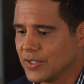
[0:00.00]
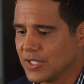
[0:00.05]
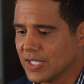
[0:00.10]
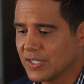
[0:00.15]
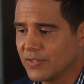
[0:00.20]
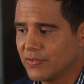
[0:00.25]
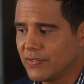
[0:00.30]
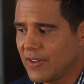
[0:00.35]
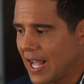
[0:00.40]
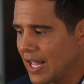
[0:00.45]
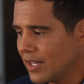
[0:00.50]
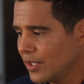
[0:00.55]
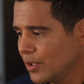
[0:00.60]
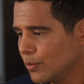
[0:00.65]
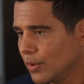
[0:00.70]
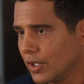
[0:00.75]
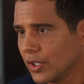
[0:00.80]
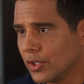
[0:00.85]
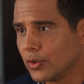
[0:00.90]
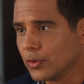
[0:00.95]
Just
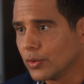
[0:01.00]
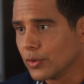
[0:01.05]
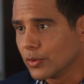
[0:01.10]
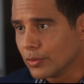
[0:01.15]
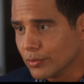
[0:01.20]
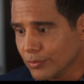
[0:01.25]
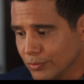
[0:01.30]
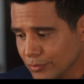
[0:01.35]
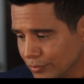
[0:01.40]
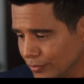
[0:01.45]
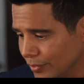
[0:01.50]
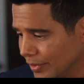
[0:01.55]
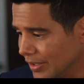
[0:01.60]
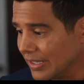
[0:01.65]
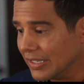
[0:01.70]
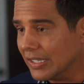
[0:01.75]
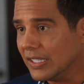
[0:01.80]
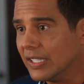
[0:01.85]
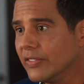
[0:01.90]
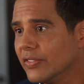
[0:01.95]
value what you're
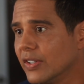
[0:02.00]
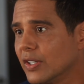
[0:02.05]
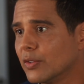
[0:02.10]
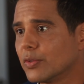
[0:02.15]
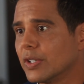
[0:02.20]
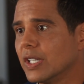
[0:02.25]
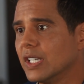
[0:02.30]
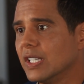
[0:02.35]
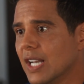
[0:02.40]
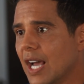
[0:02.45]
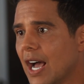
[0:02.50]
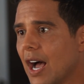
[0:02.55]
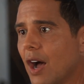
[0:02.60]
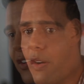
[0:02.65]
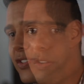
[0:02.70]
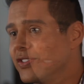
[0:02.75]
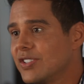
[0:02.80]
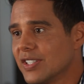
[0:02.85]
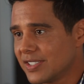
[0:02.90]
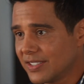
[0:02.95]
living right
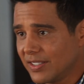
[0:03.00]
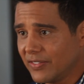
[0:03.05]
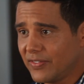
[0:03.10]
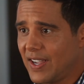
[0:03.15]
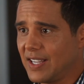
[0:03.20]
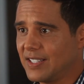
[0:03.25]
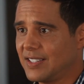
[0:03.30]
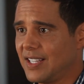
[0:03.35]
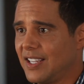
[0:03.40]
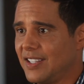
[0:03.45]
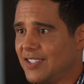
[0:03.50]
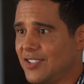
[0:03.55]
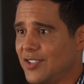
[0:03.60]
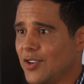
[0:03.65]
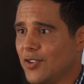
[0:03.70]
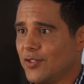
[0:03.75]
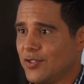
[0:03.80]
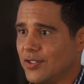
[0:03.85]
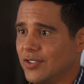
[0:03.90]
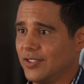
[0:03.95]
now. Just the fact that, you
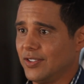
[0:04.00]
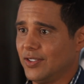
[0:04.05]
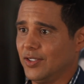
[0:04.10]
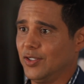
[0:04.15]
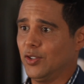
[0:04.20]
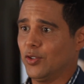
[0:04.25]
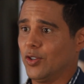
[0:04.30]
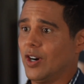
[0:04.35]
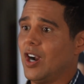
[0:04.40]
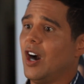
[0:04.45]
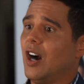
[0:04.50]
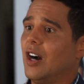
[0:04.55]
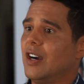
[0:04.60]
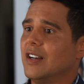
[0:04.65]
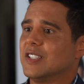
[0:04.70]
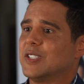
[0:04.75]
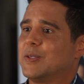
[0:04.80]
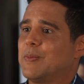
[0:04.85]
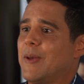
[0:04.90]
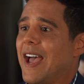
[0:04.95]
know, your
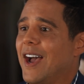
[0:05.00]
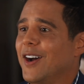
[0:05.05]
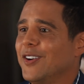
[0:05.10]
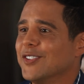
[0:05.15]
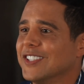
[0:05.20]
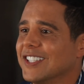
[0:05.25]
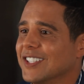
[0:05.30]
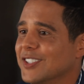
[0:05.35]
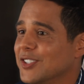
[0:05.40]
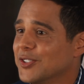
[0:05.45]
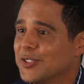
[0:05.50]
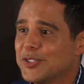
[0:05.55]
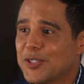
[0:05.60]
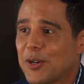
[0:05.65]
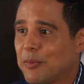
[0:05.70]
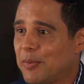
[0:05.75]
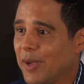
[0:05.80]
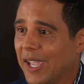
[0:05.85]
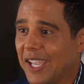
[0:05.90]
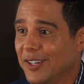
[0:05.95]
heart is pounding, you're
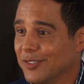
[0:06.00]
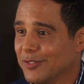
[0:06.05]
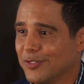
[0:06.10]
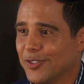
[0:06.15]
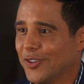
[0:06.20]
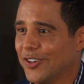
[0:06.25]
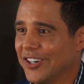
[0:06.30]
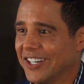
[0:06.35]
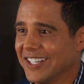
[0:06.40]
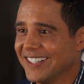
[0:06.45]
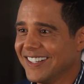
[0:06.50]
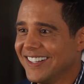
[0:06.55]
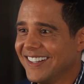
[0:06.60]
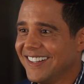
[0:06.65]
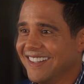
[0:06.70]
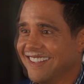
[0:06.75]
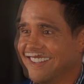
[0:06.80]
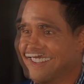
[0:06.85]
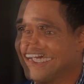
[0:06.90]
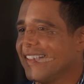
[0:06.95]
not paying for it.
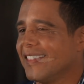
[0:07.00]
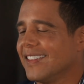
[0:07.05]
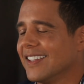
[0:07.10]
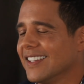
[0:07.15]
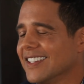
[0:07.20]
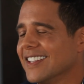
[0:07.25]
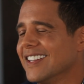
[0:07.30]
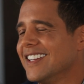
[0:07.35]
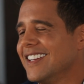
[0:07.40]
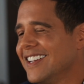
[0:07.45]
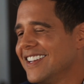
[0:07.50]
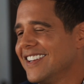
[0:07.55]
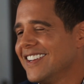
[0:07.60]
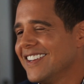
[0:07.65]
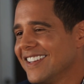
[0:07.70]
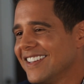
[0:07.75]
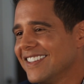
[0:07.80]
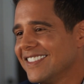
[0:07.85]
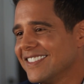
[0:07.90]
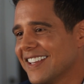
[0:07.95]
And I think
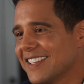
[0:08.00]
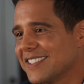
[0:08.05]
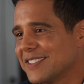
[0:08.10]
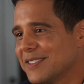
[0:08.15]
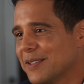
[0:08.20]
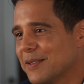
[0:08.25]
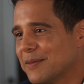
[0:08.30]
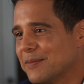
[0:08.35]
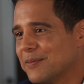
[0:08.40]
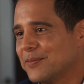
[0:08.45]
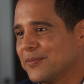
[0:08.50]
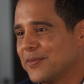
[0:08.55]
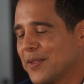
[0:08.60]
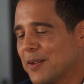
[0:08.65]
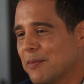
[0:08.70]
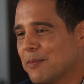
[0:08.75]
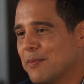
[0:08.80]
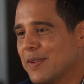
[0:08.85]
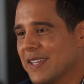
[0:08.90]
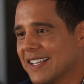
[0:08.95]
that's the
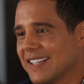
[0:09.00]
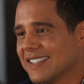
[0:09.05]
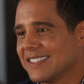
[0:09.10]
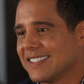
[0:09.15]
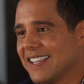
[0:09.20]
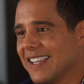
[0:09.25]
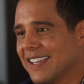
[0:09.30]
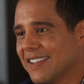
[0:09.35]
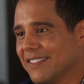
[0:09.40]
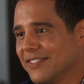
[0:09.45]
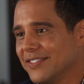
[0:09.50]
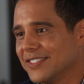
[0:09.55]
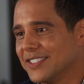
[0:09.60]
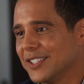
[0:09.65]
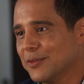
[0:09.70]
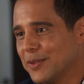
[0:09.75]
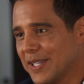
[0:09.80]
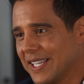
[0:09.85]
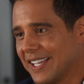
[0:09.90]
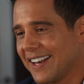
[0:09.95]
biggest gift
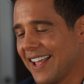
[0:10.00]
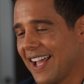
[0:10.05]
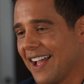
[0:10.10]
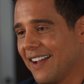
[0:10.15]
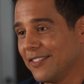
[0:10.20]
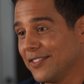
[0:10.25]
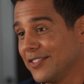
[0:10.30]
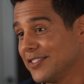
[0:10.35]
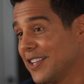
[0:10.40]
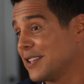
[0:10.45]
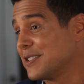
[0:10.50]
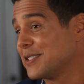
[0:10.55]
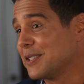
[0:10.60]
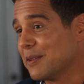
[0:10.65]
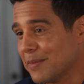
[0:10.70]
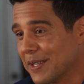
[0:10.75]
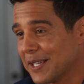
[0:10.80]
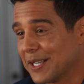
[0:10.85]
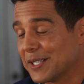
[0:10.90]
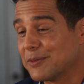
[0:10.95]
we can have. That's
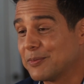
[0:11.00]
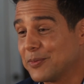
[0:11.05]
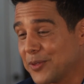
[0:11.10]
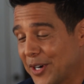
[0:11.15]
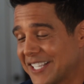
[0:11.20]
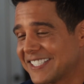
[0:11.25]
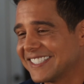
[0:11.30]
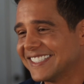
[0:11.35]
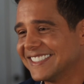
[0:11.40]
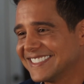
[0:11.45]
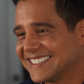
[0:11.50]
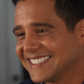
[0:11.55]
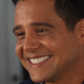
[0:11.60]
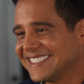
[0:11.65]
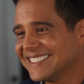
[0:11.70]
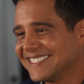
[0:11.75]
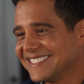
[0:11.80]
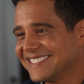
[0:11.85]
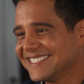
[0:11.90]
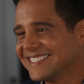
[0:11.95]
the biggest present.